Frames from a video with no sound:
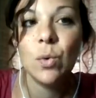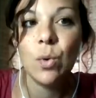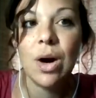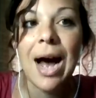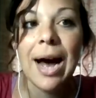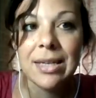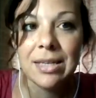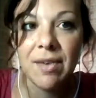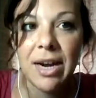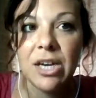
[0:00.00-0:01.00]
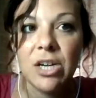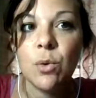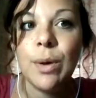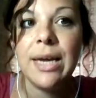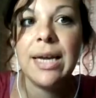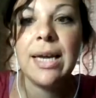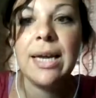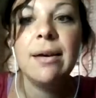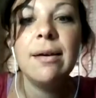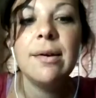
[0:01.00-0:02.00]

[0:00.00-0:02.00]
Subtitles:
or activating your Reiki,